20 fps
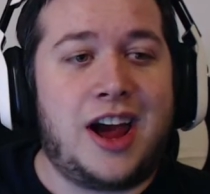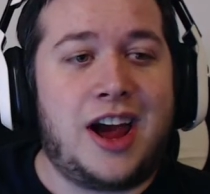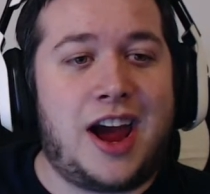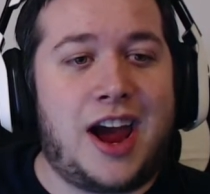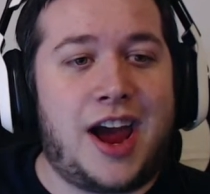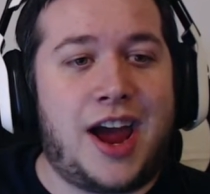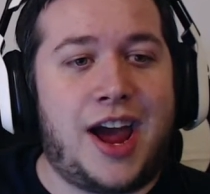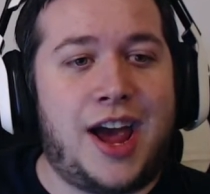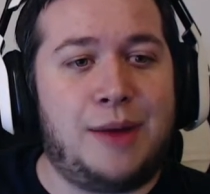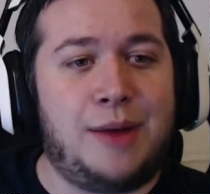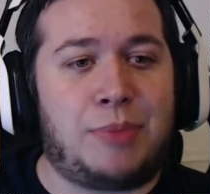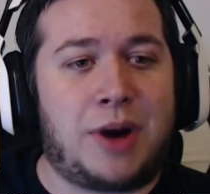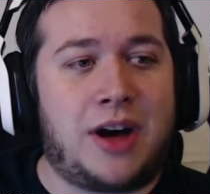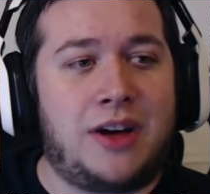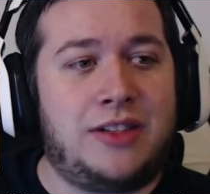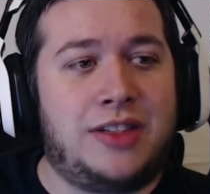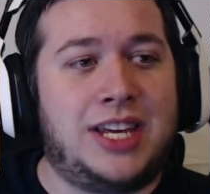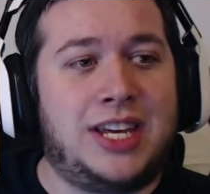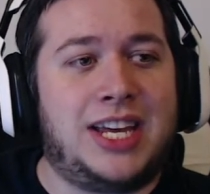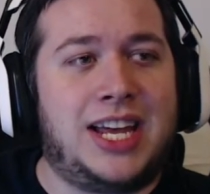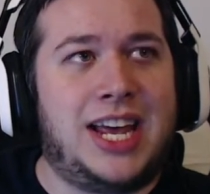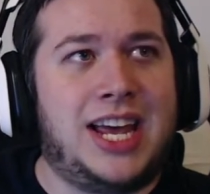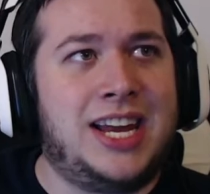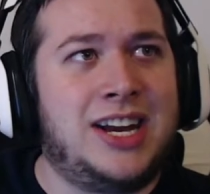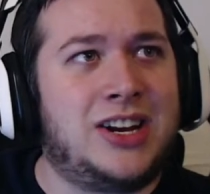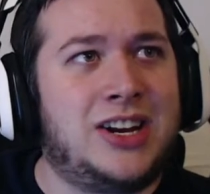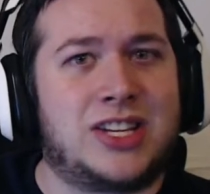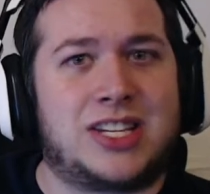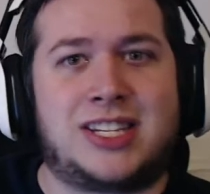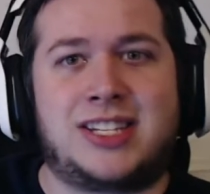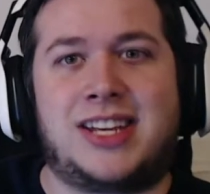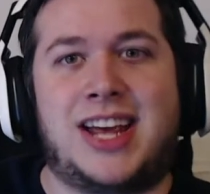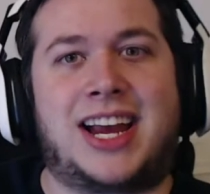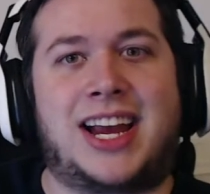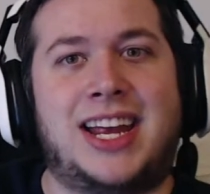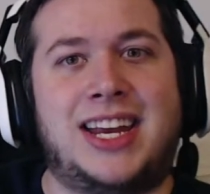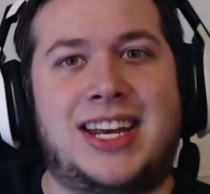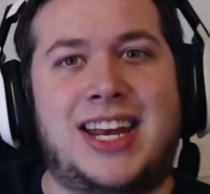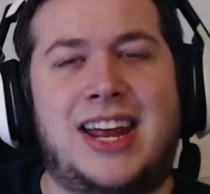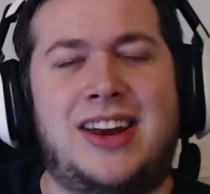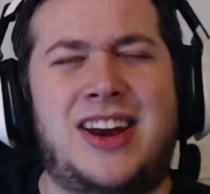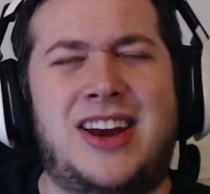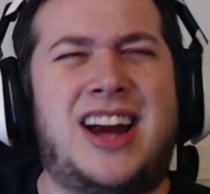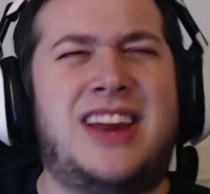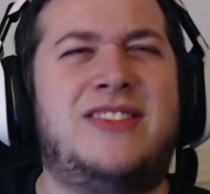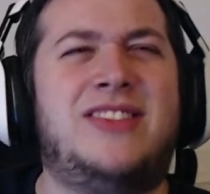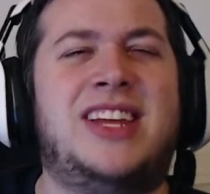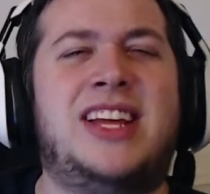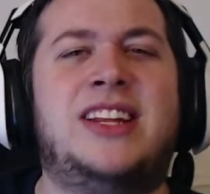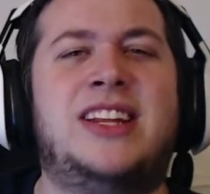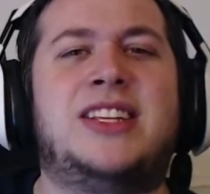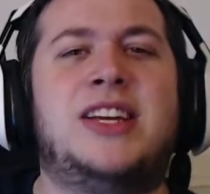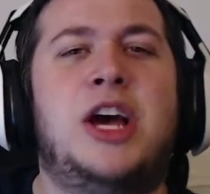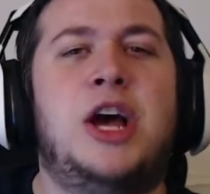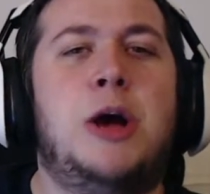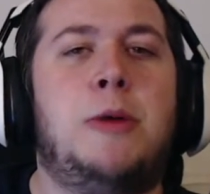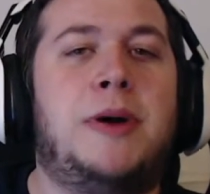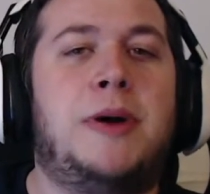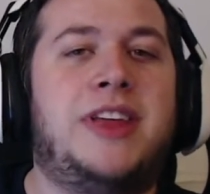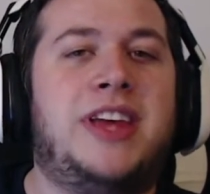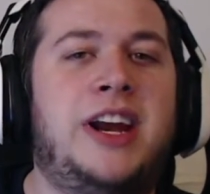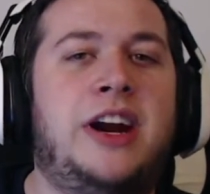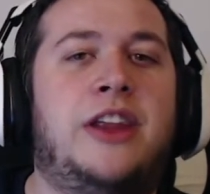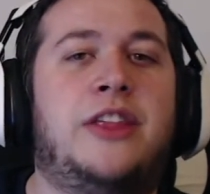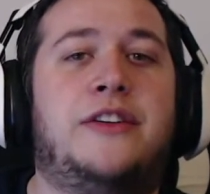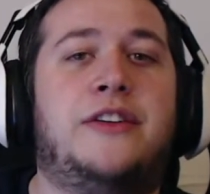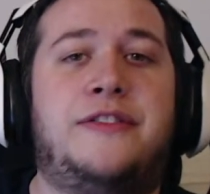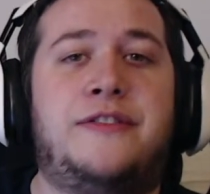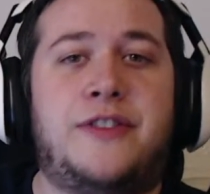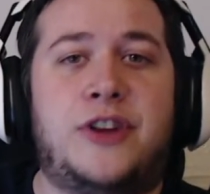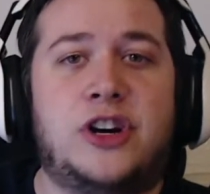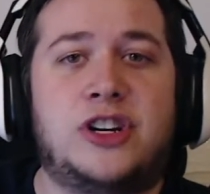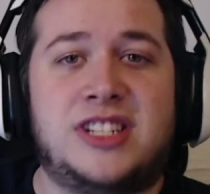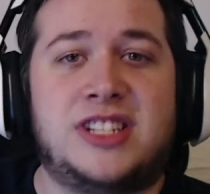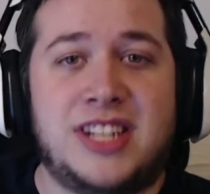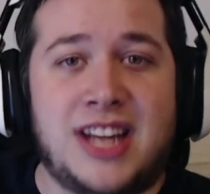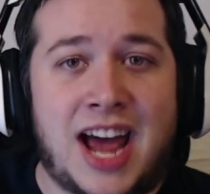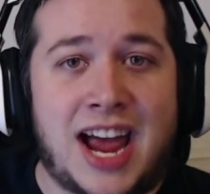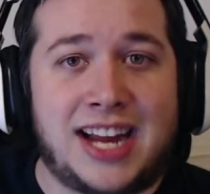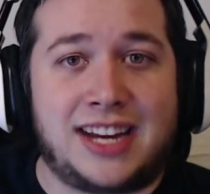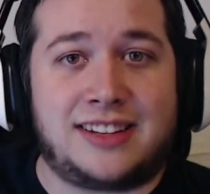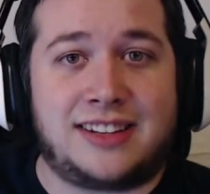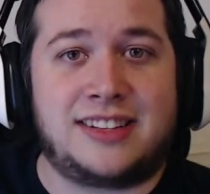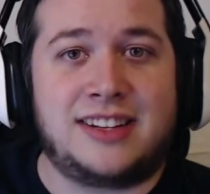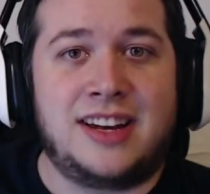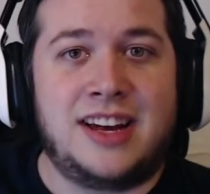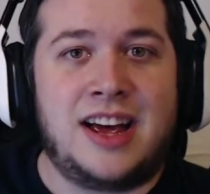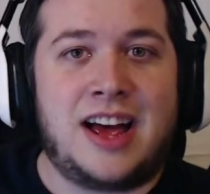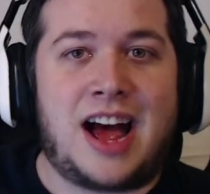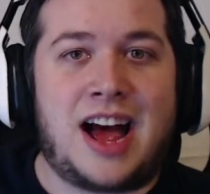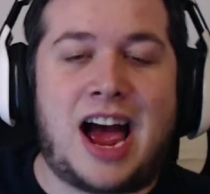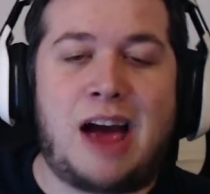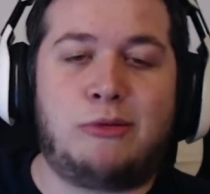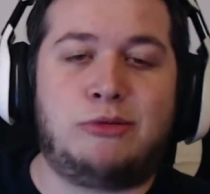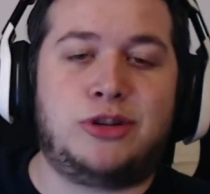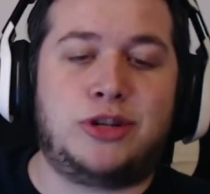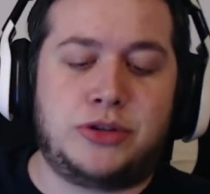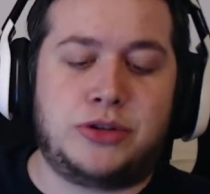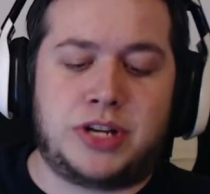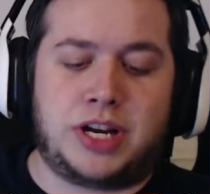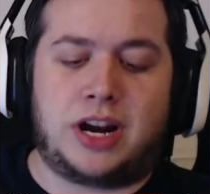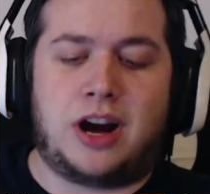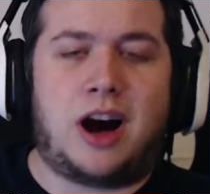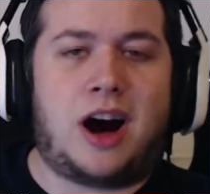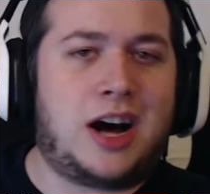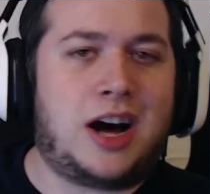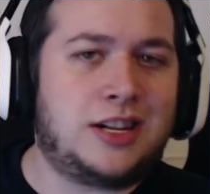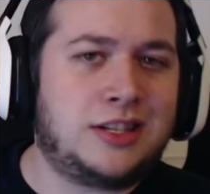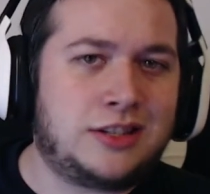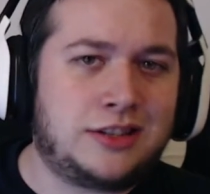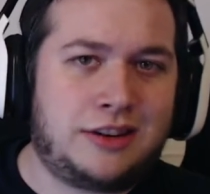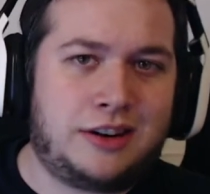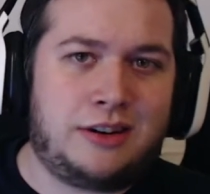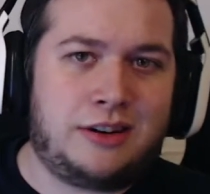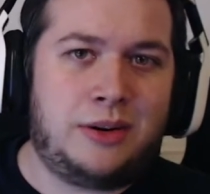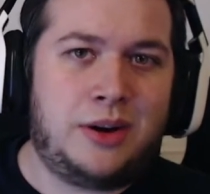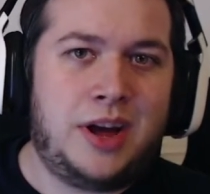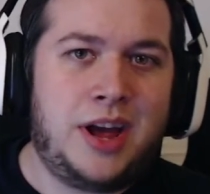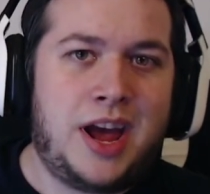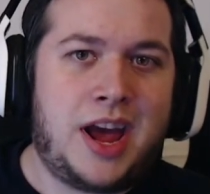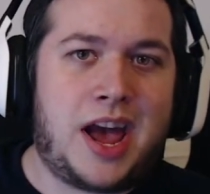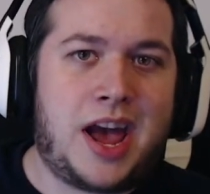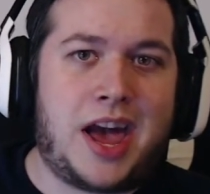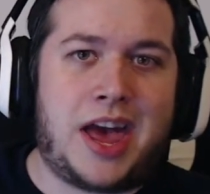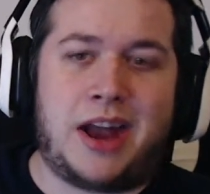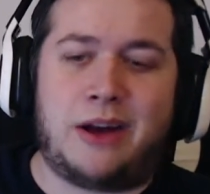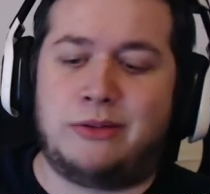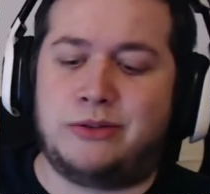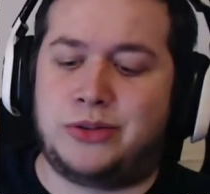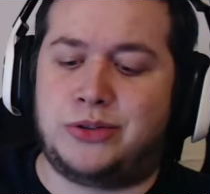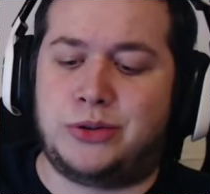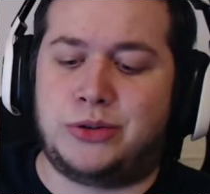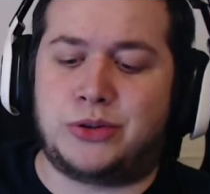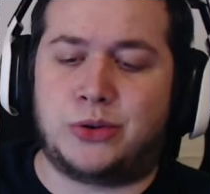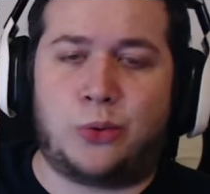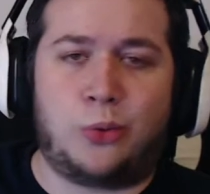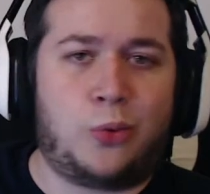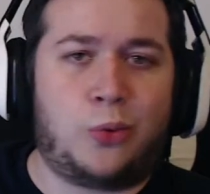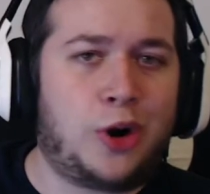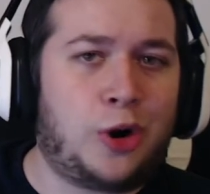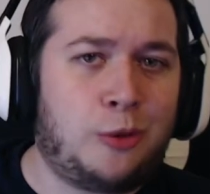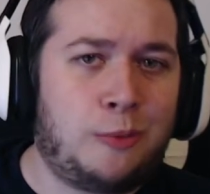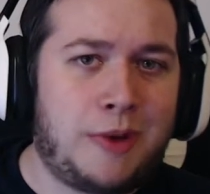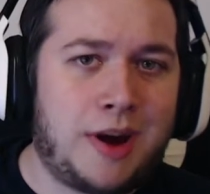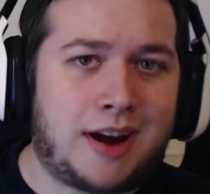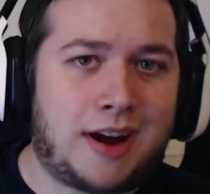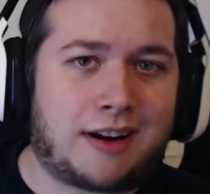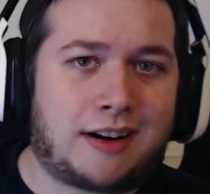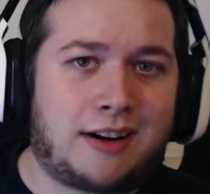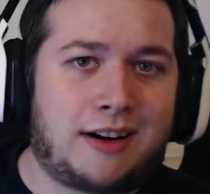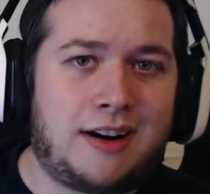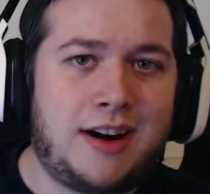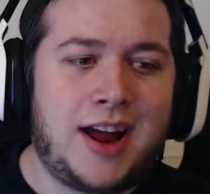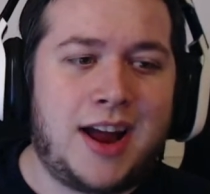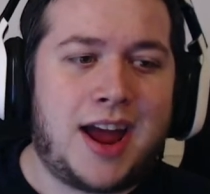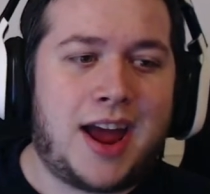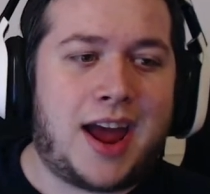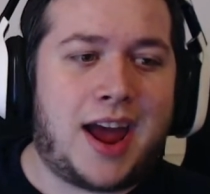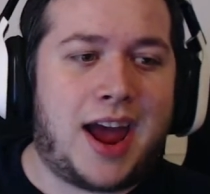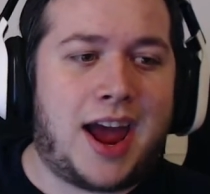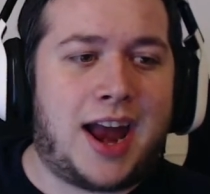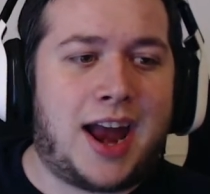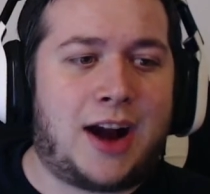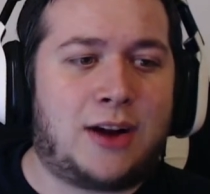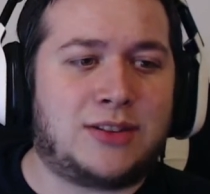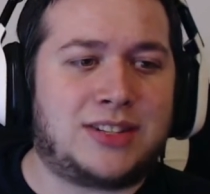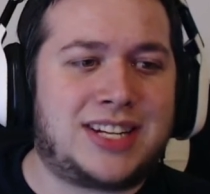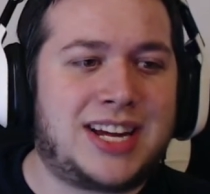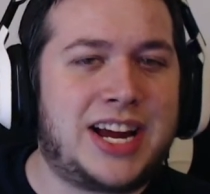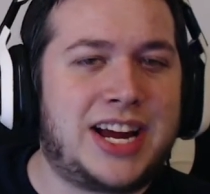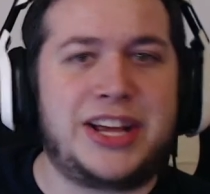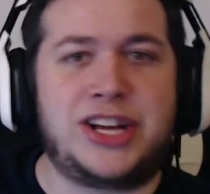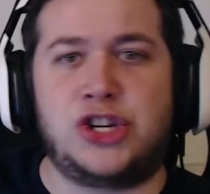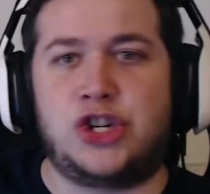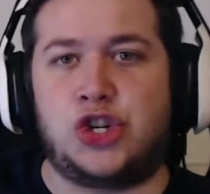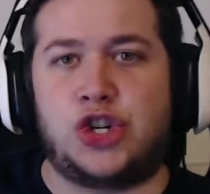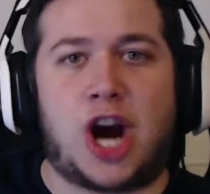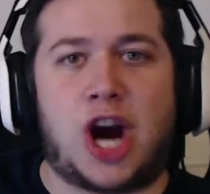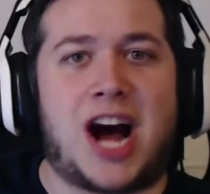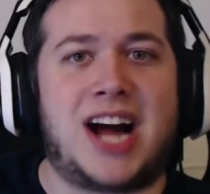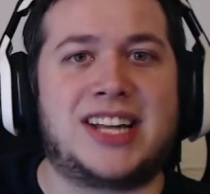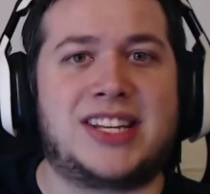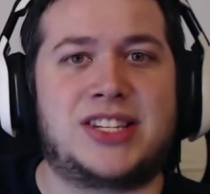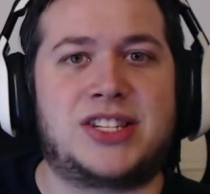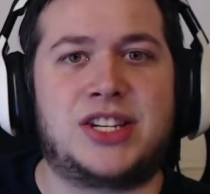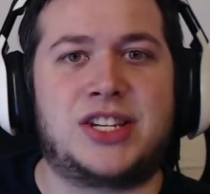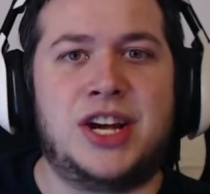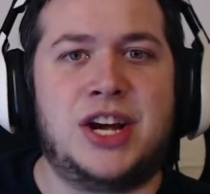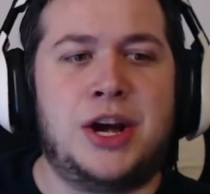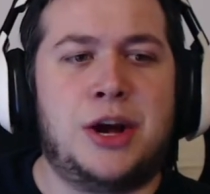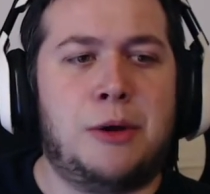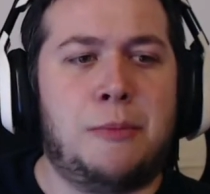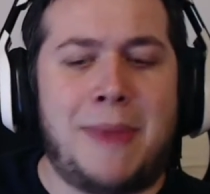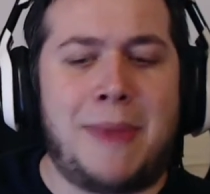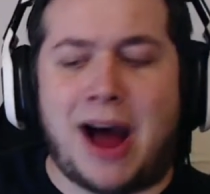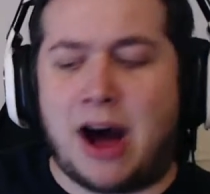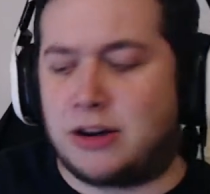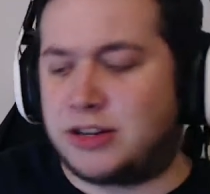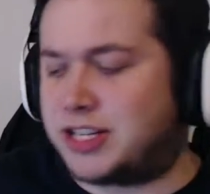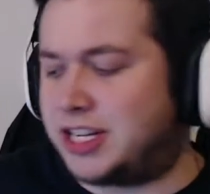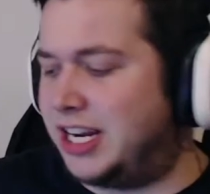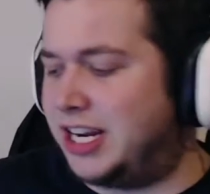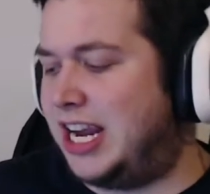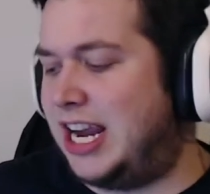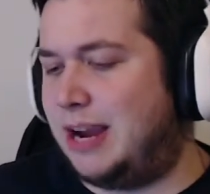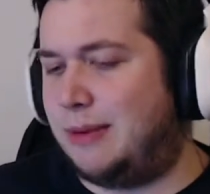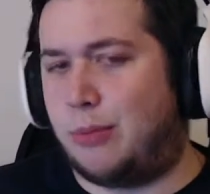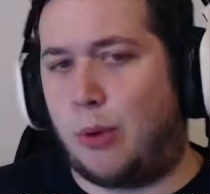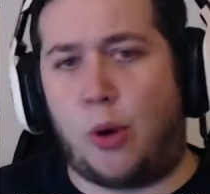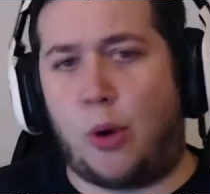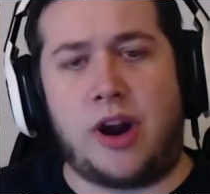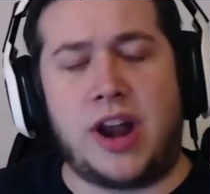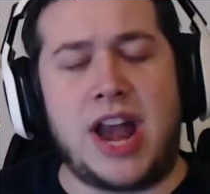And by the end of the second day, not even the end of the, by the end of the first night, I was using Hanzo, and I was using Widowmaker, and I was hitting shots, mouse and keyboard.